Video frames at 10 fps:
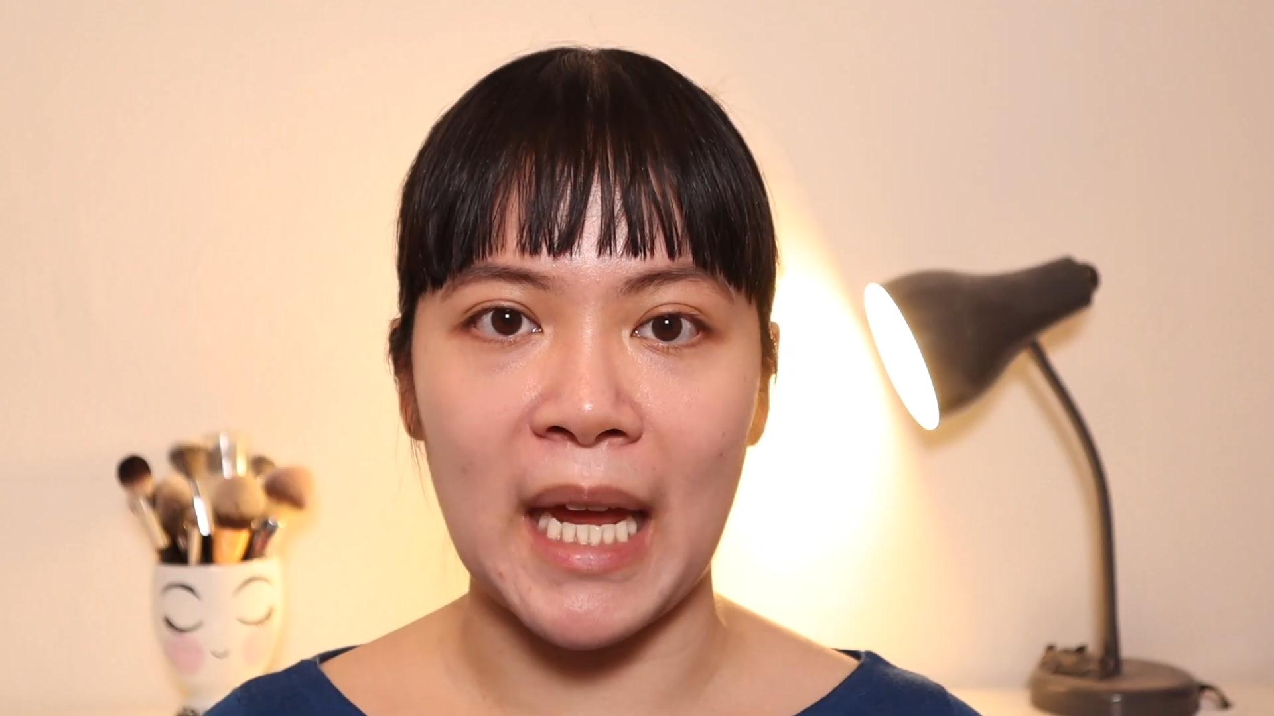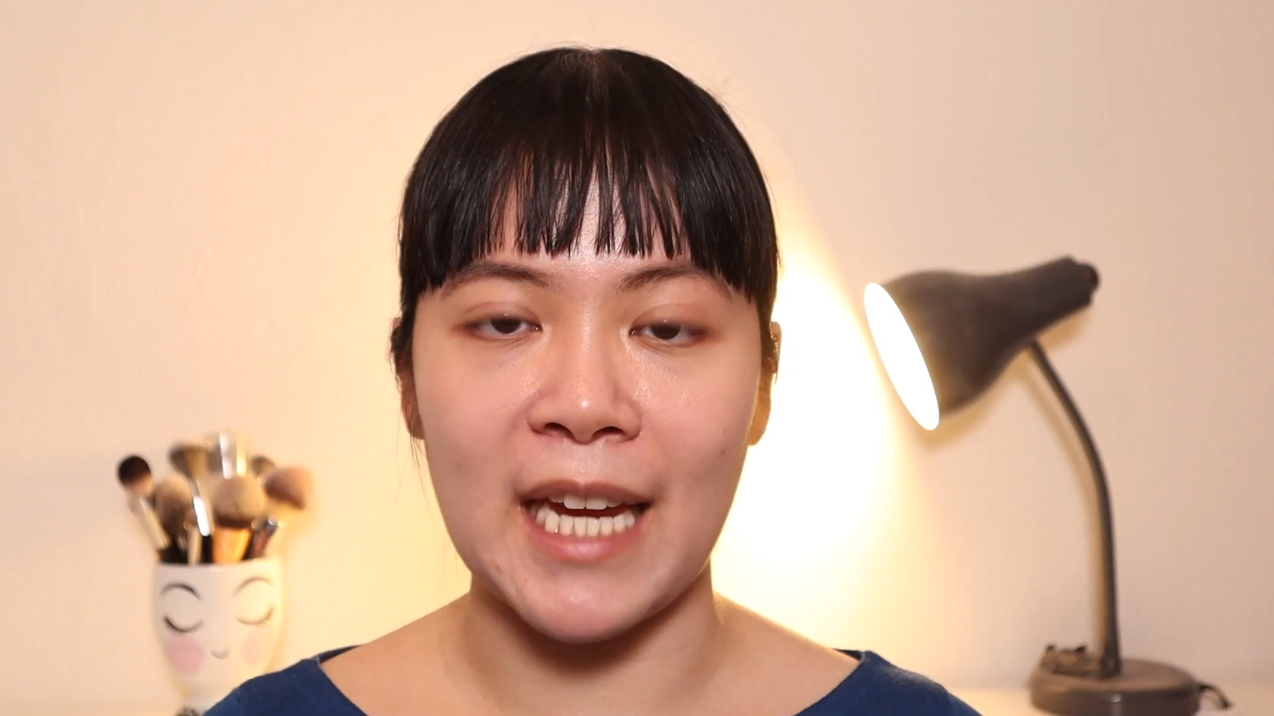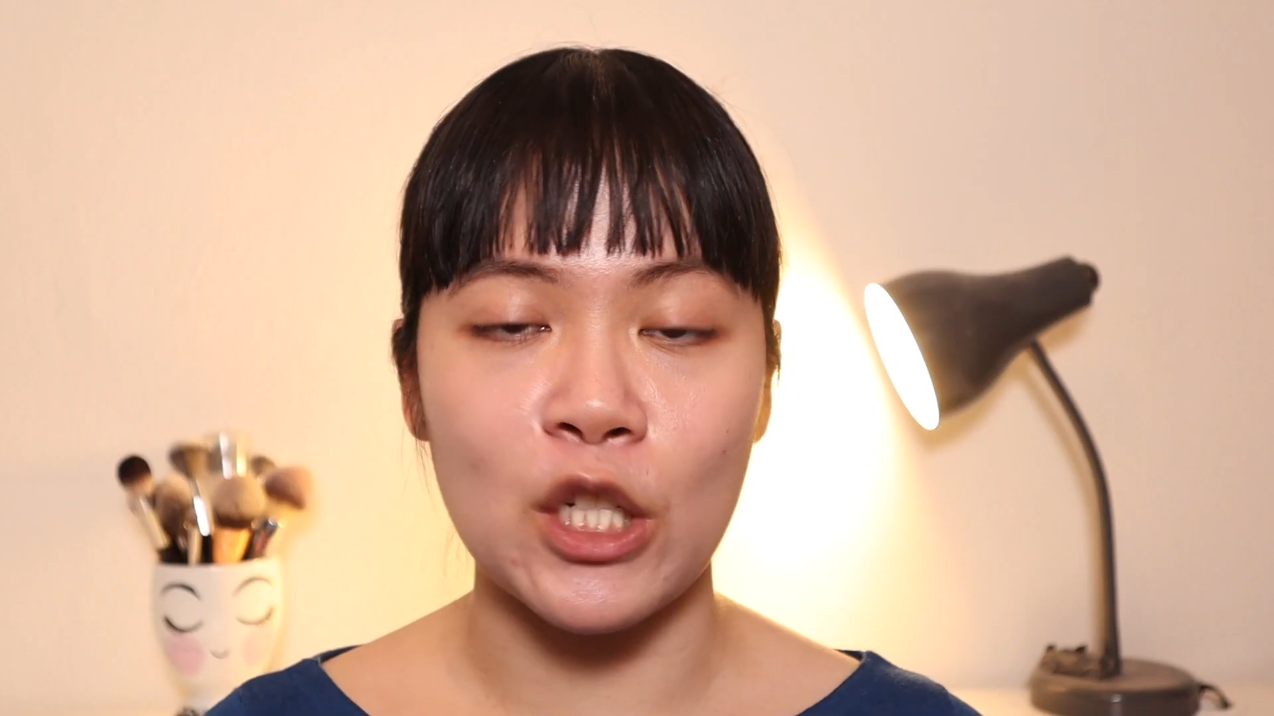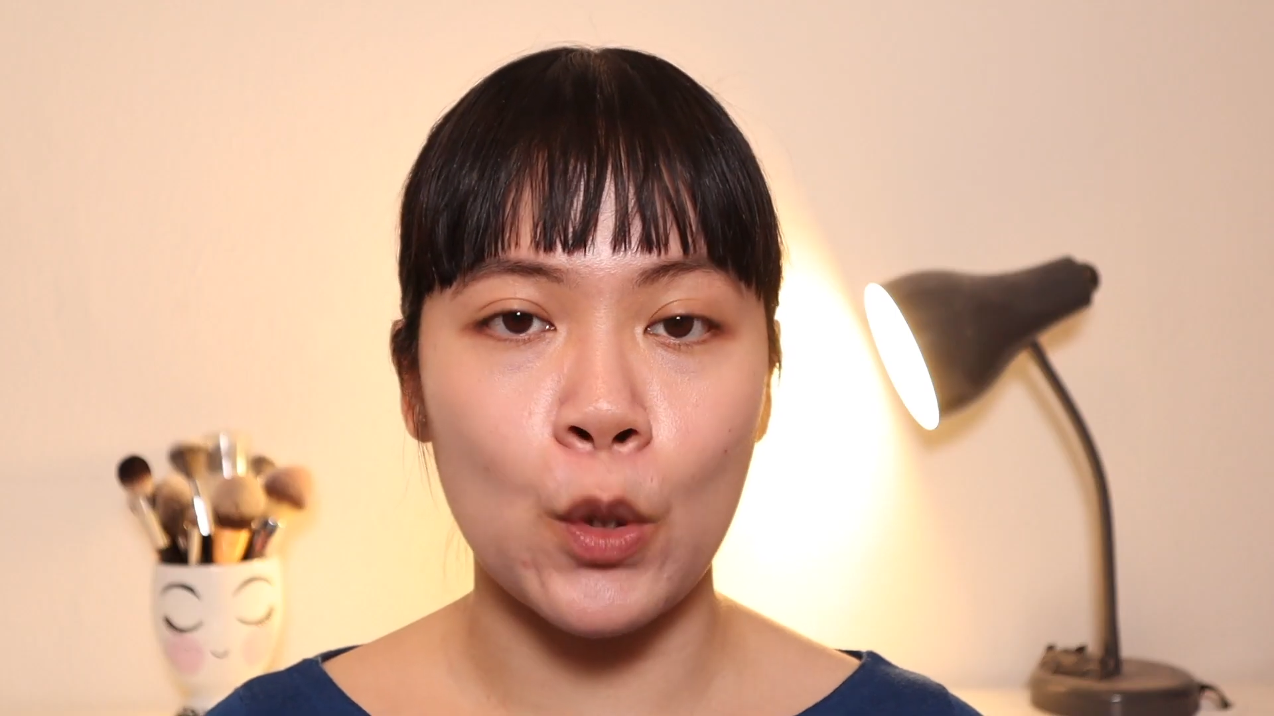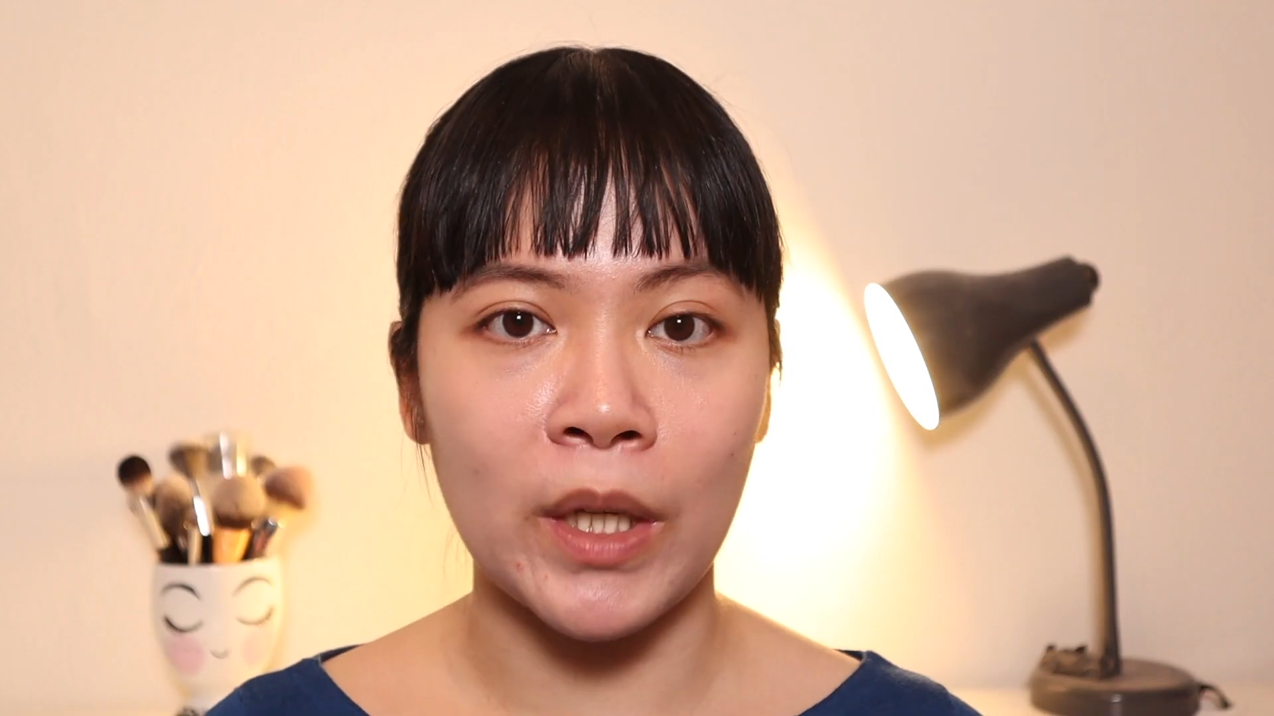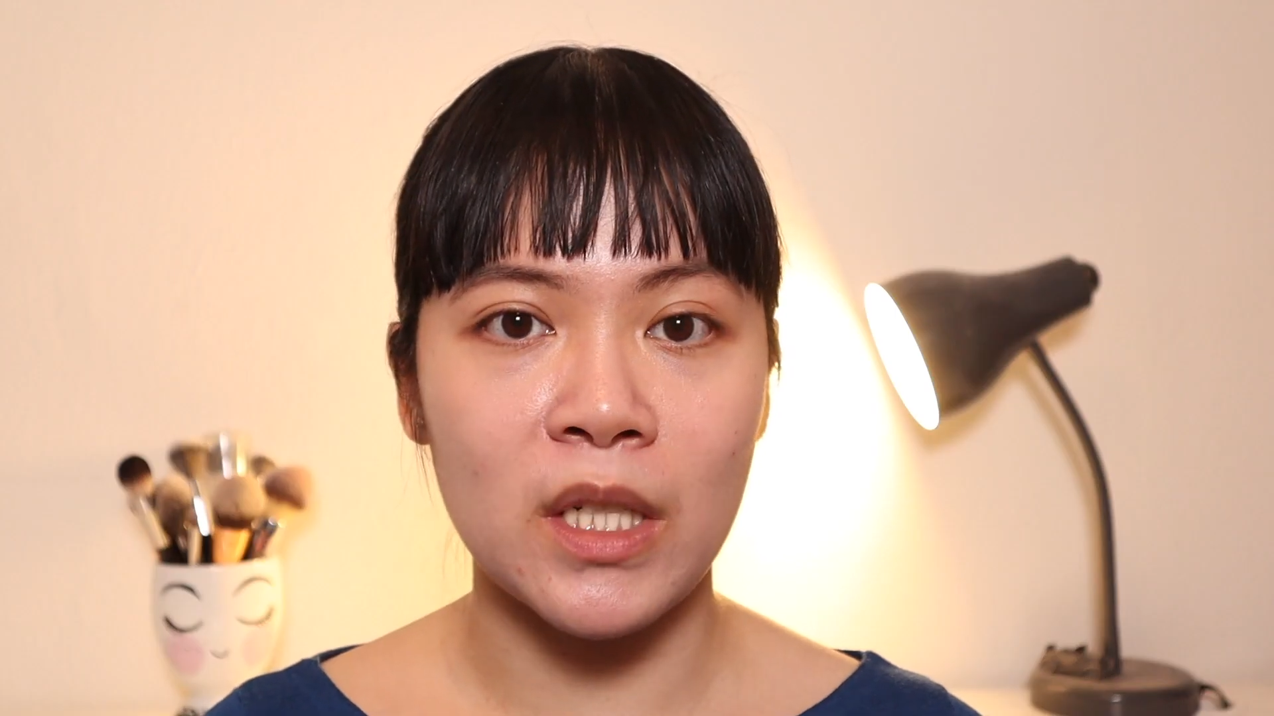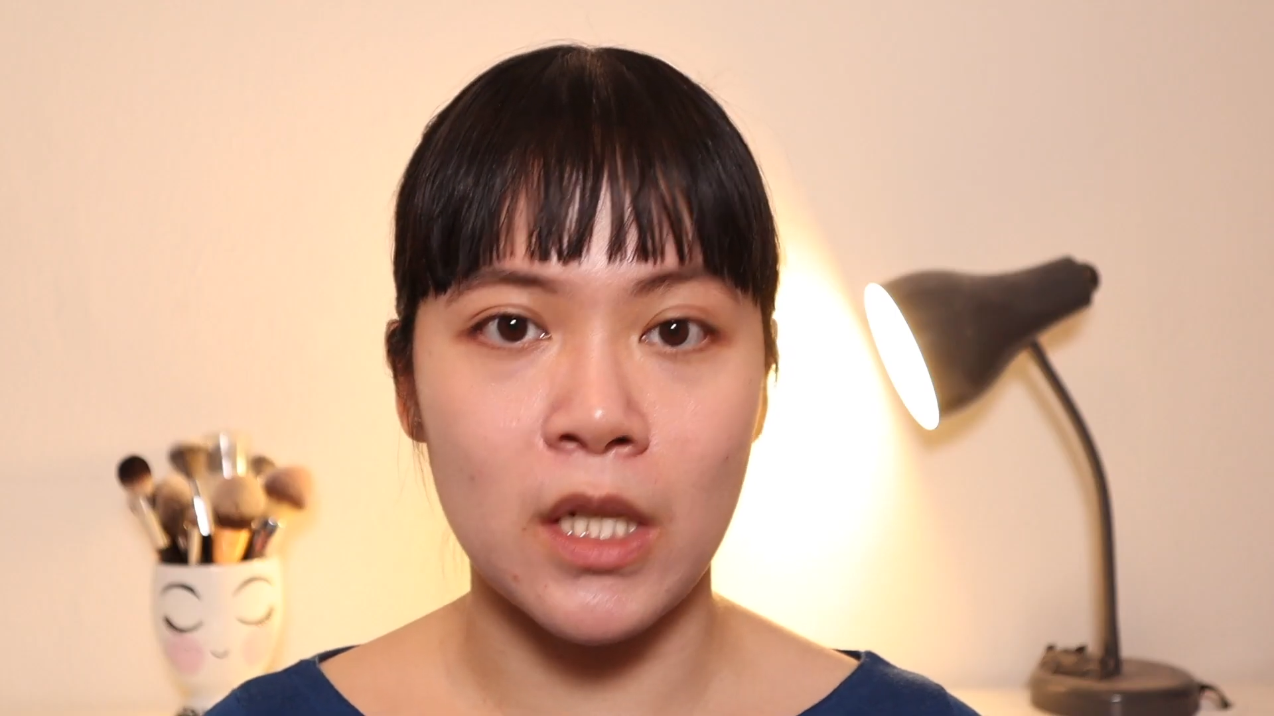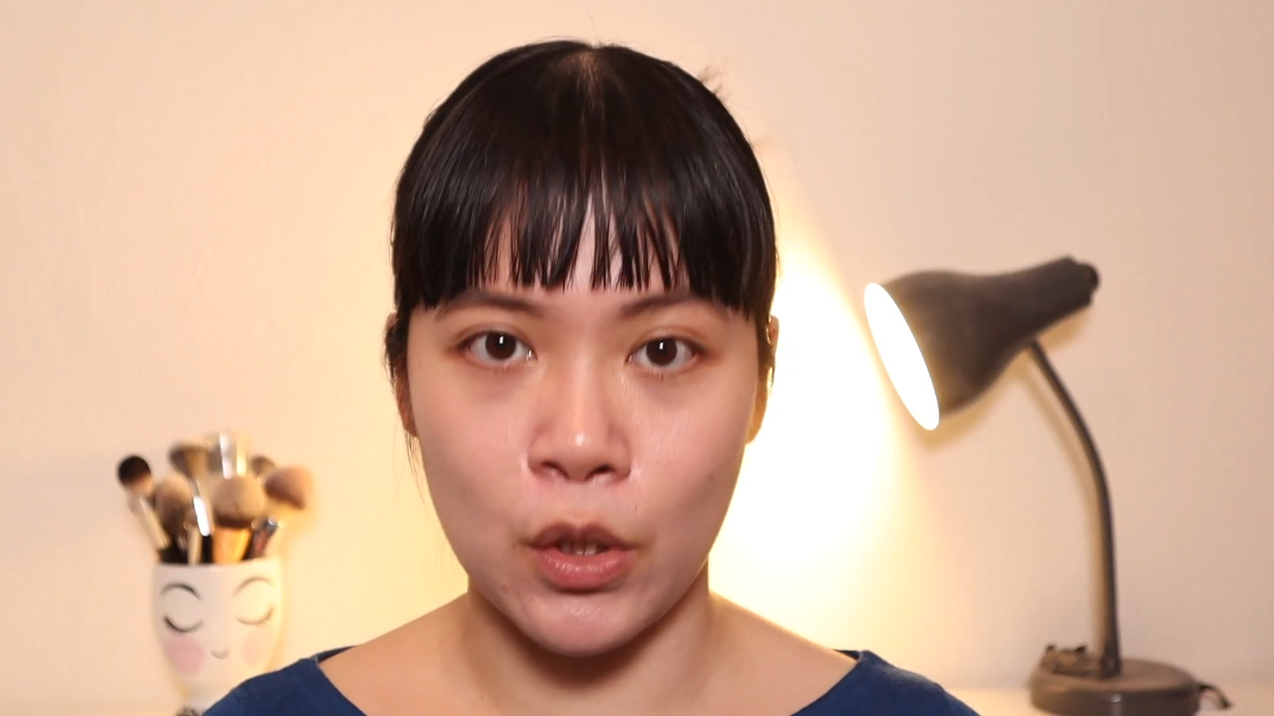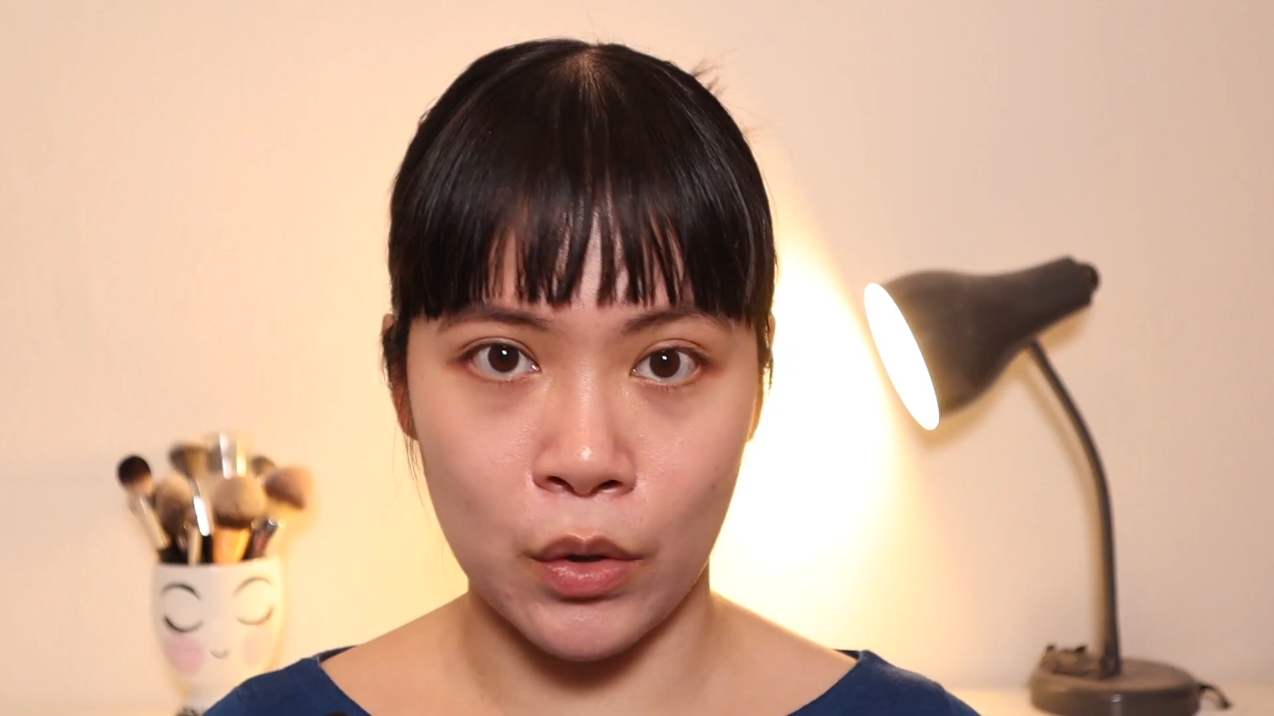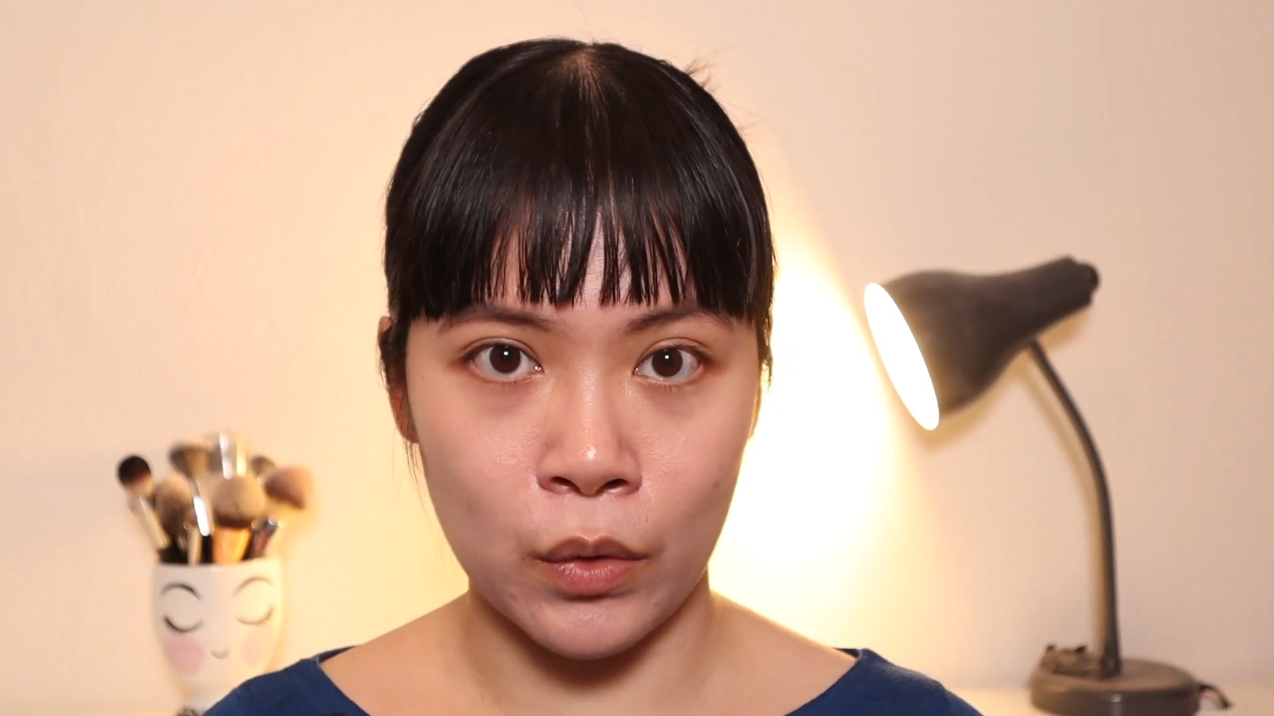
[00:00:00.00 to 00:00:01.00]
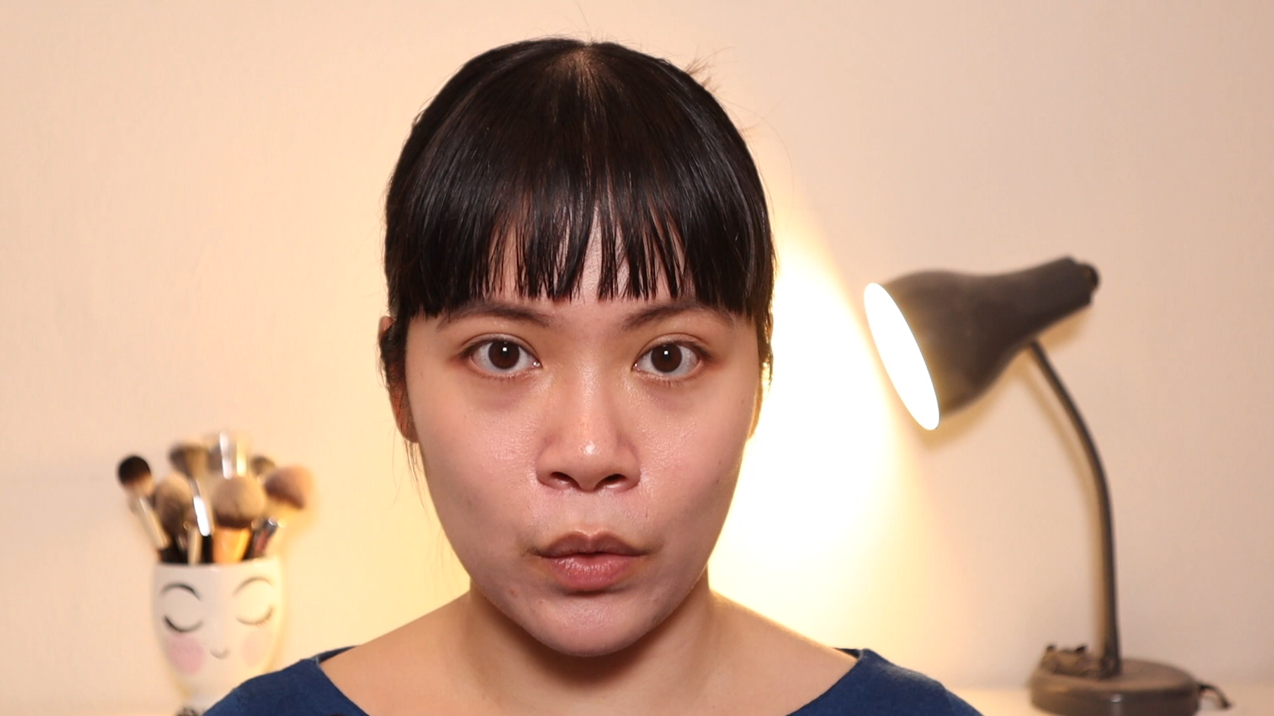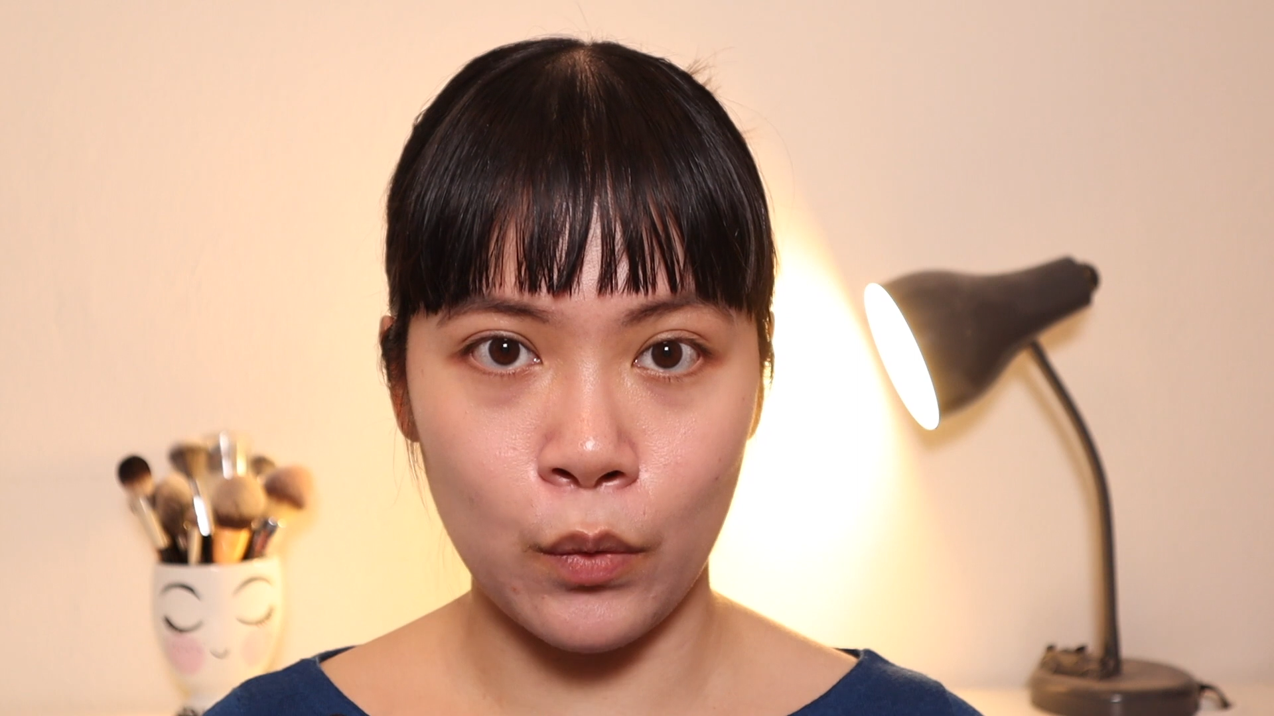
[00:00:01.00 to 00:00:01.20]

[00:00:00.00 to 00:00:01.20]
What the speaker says: a 22